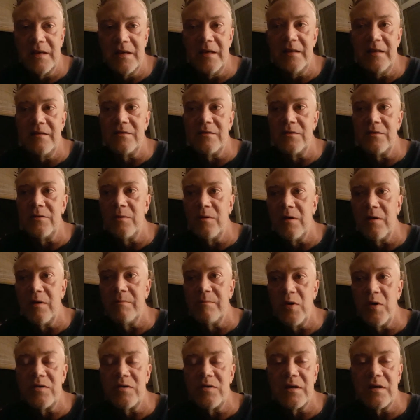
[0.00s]
Kids who are
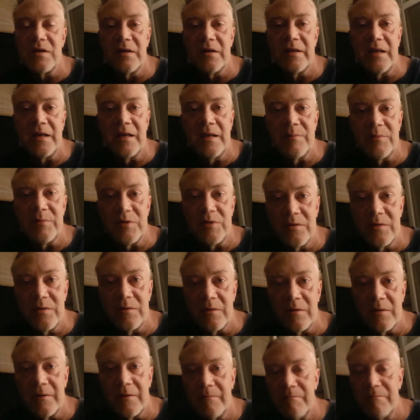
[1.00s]
emotionally
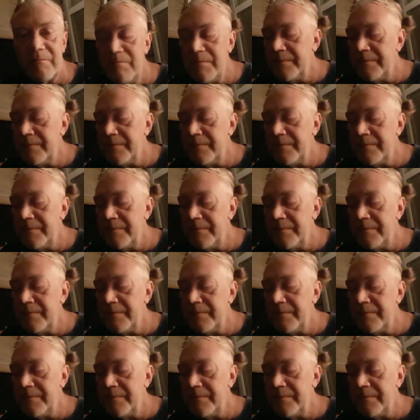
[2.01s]
immature.